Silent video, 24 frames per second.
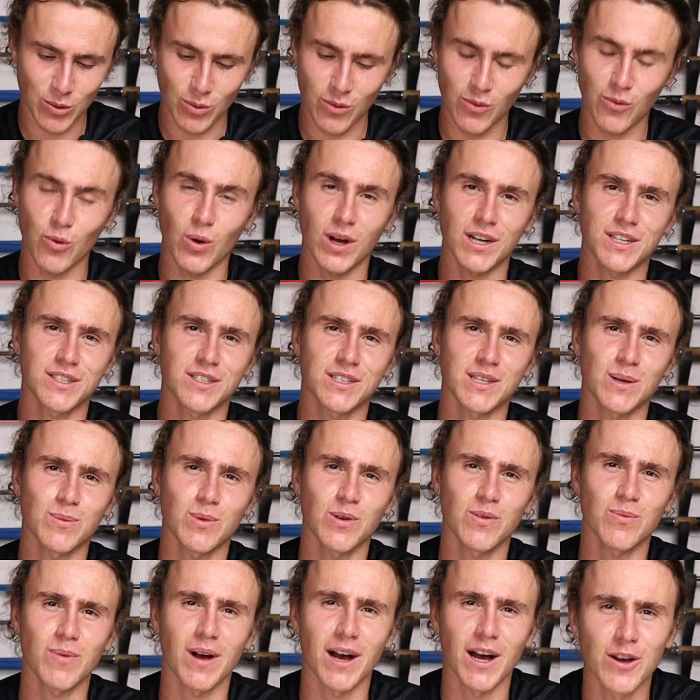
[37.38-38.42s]
watched some
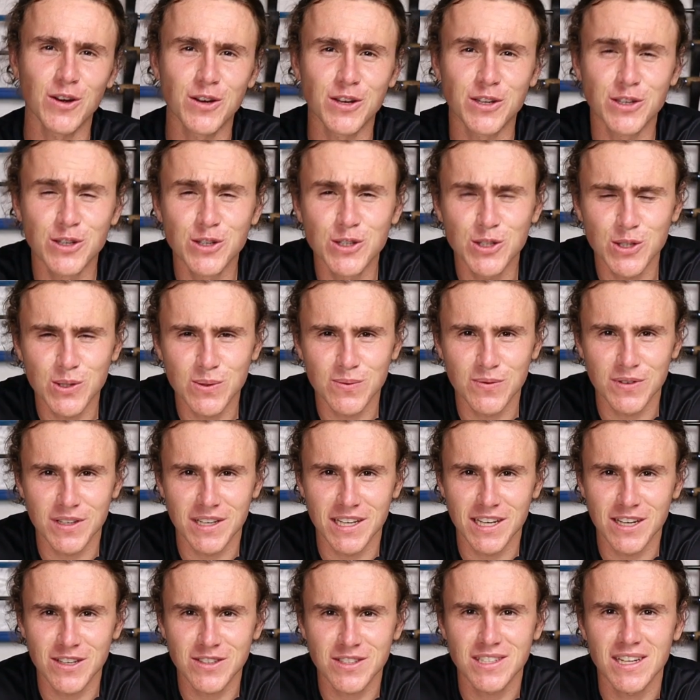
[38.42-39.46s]
of my own YouTube
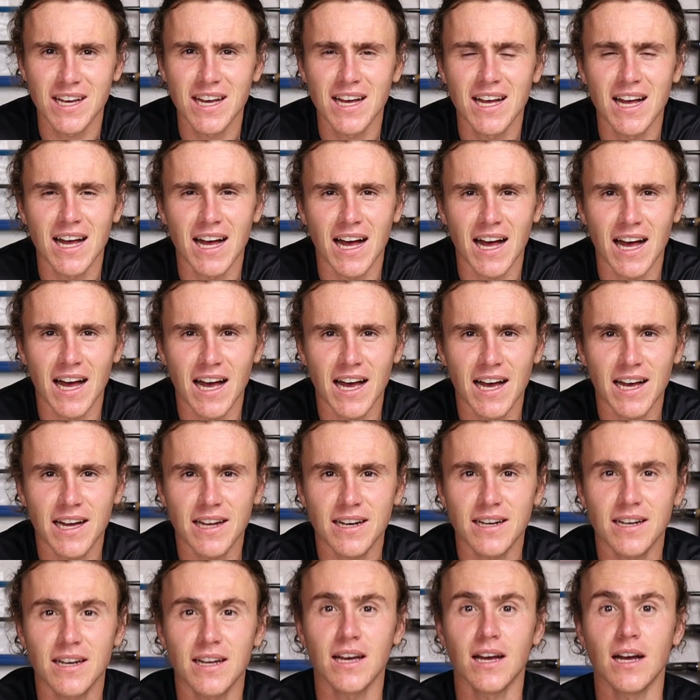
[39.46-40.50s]
videos,
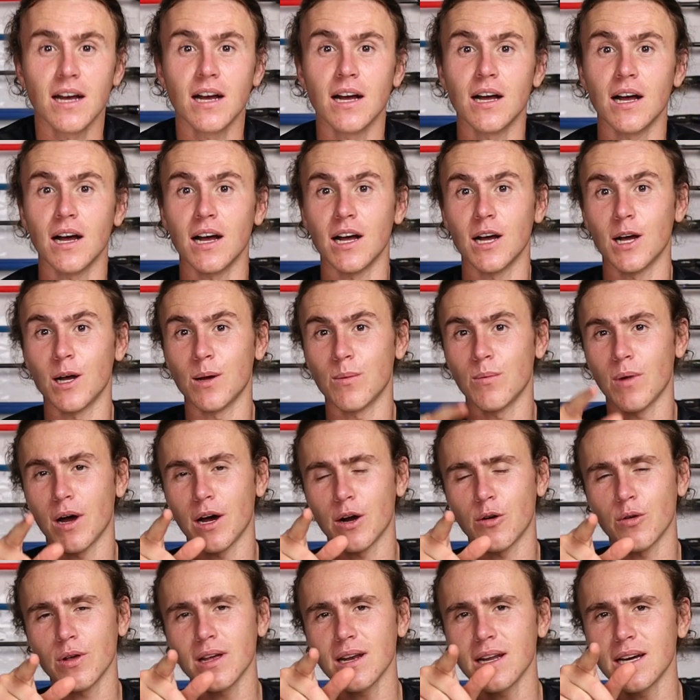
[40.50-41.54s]
and I
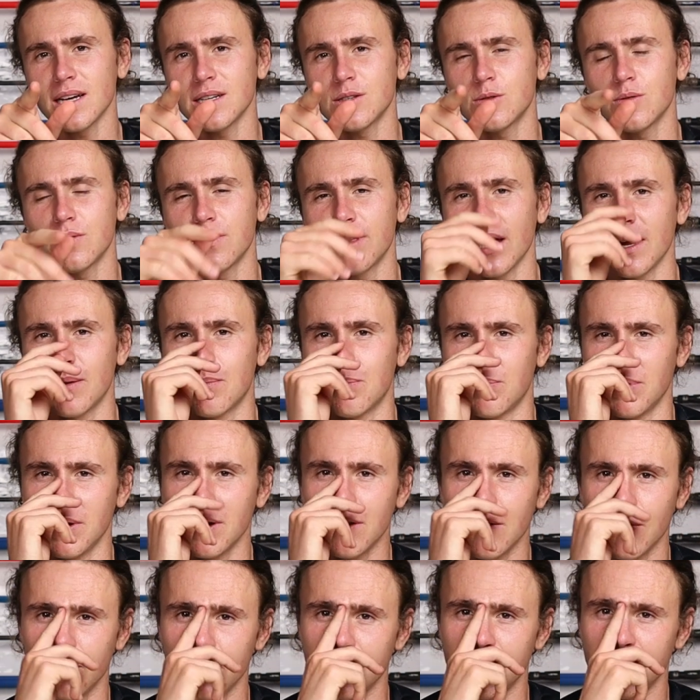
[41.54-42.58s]
realized with that
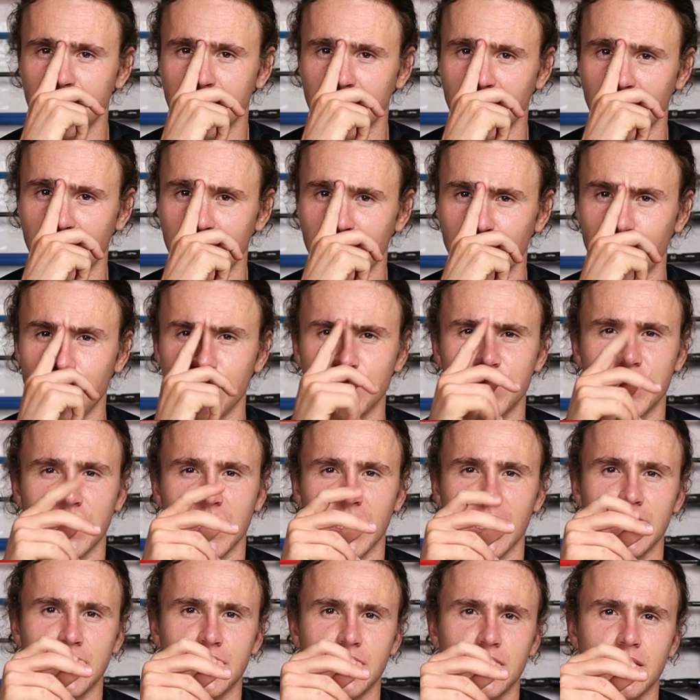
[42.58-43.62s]
big fish catch,
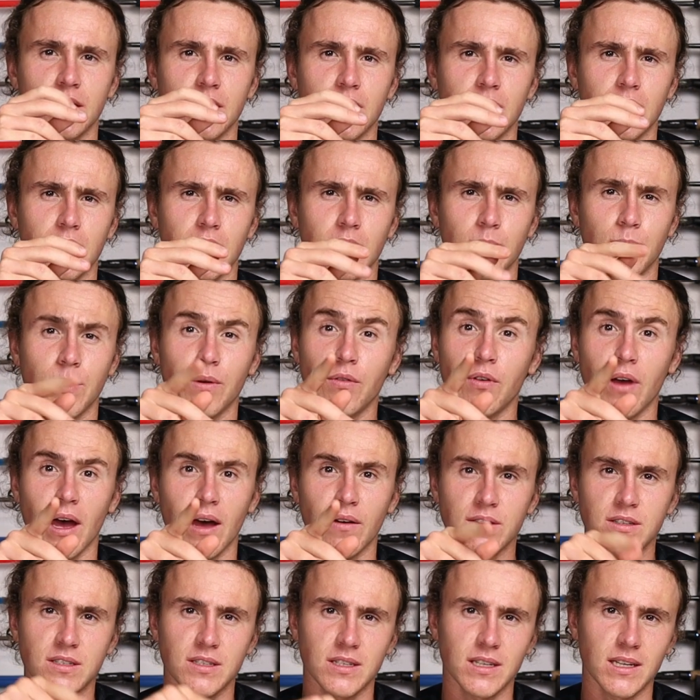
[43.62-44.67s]
if you
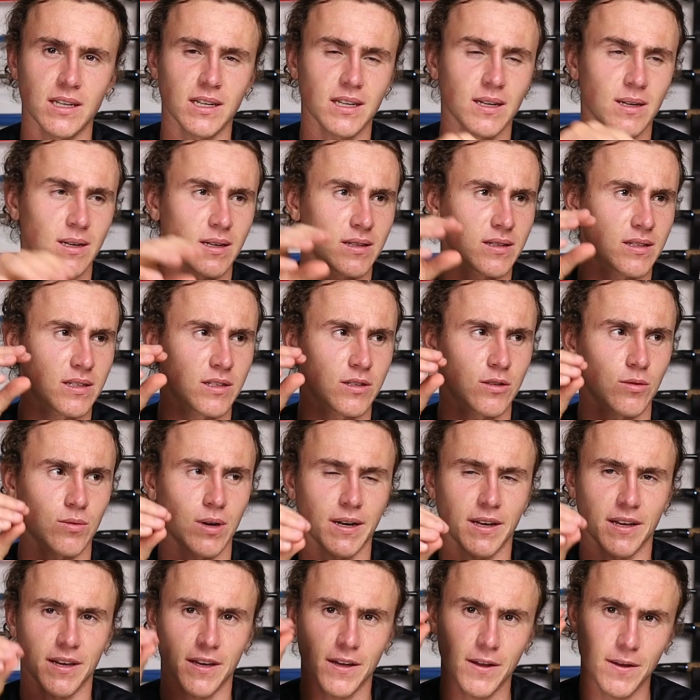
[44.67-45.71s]
haven't seen it, it's
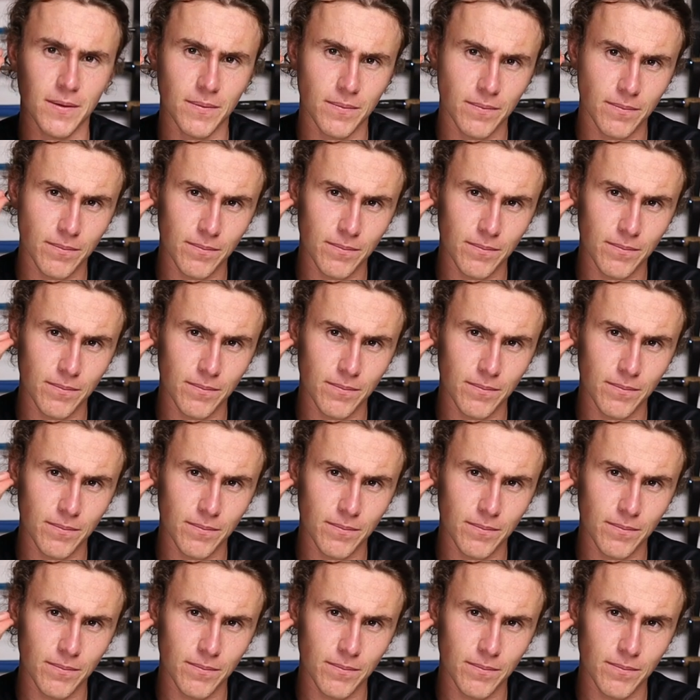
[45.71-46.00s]
right here.